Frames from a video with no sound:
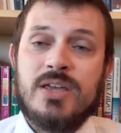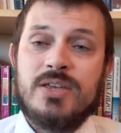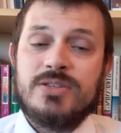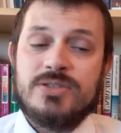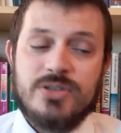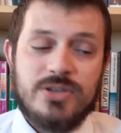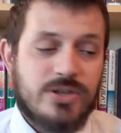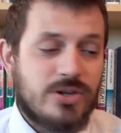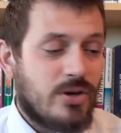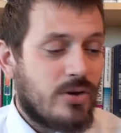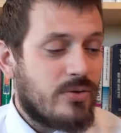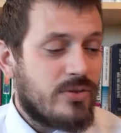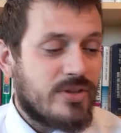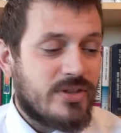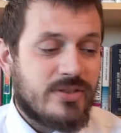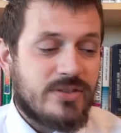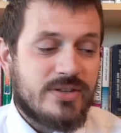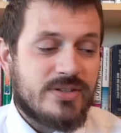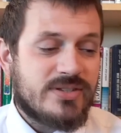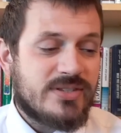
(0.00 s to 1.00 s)
So,
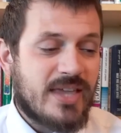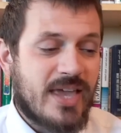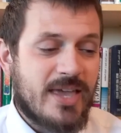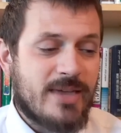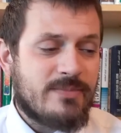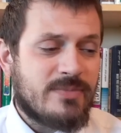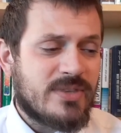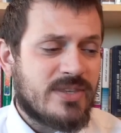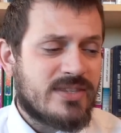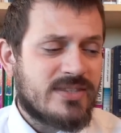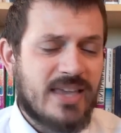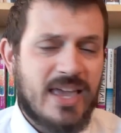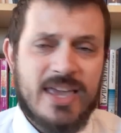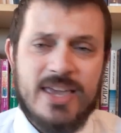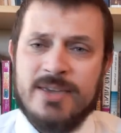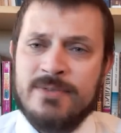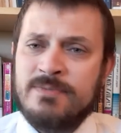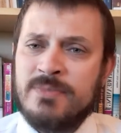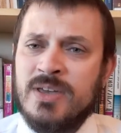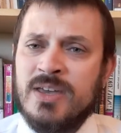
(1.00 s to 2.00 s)
the
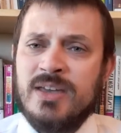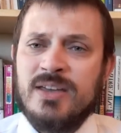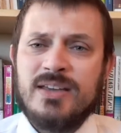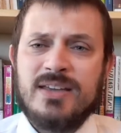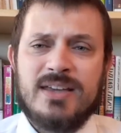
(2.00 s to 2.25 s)
same